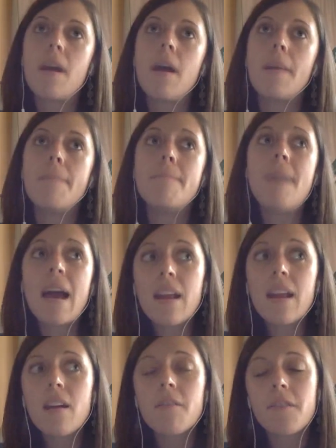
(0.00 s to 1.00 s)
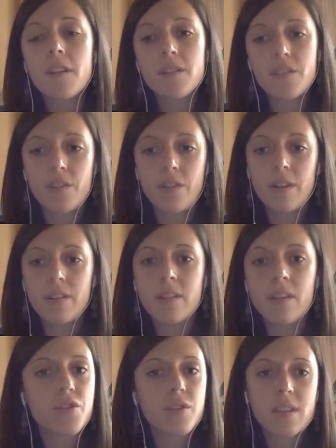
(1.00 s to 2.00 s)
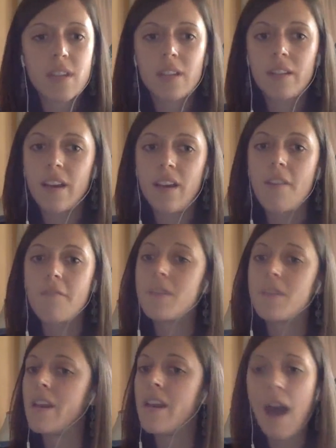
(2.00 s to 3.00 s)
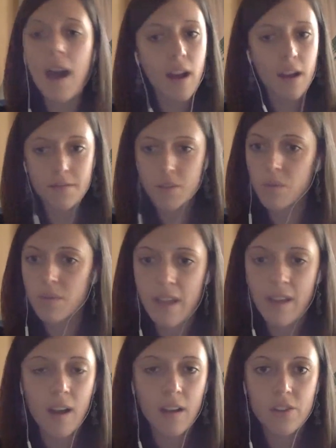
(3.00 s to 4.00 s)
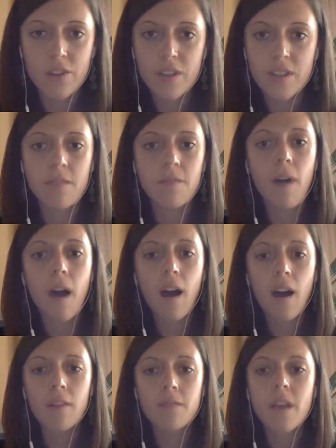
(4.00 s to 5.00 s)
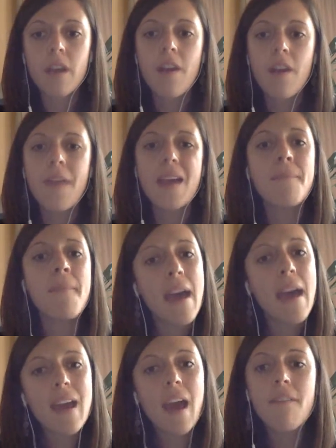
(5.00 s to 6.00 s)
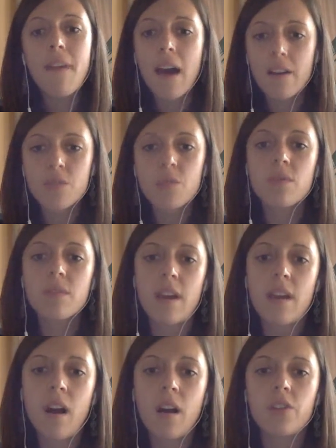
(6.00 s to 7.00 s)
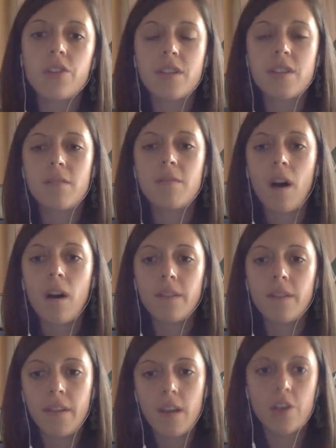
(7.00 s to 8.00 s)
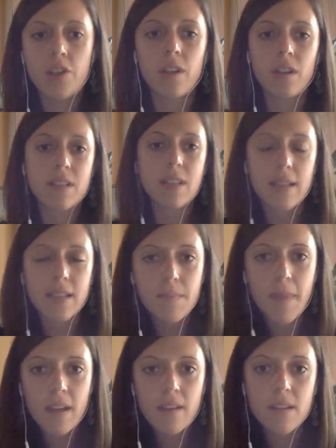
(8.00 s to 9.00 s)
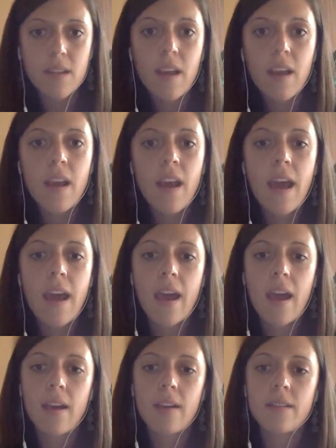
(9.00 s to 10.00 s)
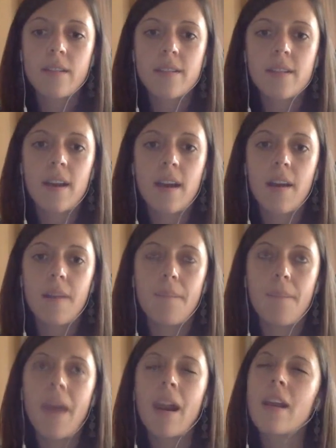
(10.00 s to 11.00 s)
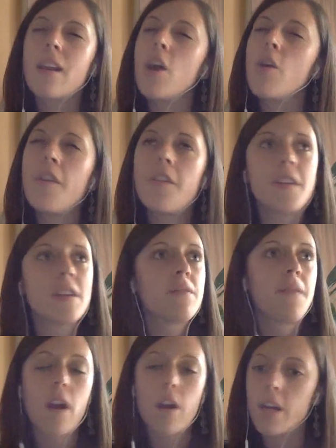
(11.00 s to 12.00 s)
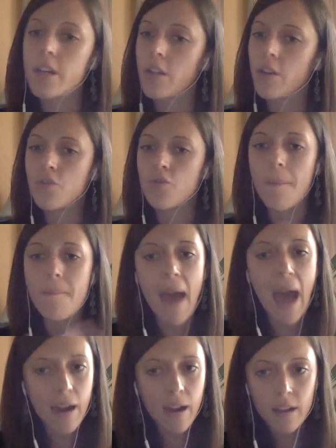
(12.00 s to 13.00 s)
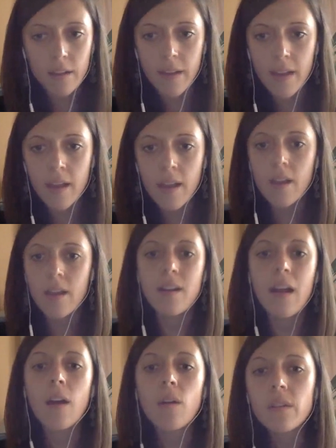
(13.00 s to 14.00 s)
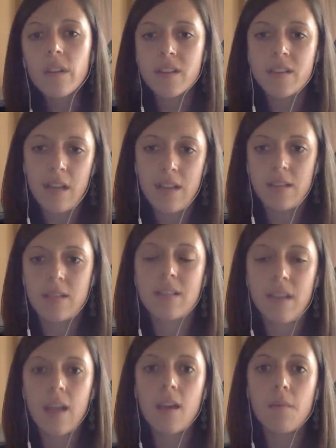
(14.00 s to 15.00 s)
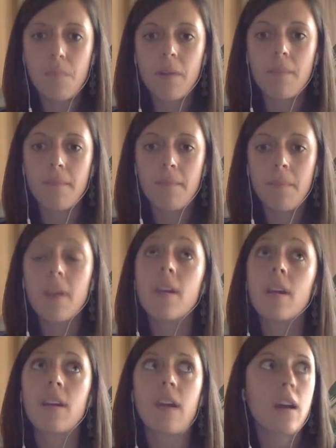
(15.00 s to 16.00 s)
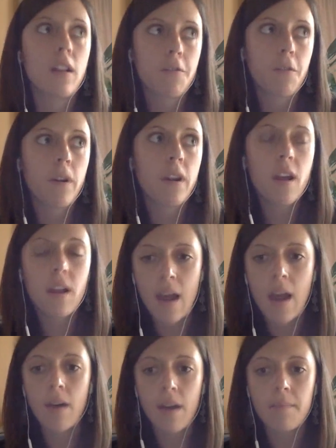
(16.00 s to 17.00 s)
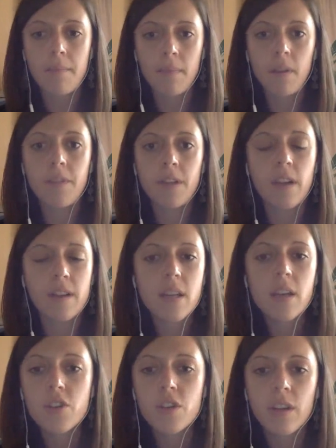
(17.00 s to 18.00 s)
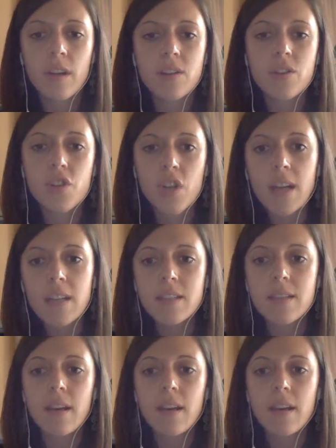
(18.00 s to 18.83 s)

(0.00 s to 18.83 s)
Many of these students, interestingly enough, did not have school psychologists involved. They may have had a school psychologist involved in the initial assessment. And I know that this varies dramatically, not only state to state, but being in California and now I live in Los Angeles, just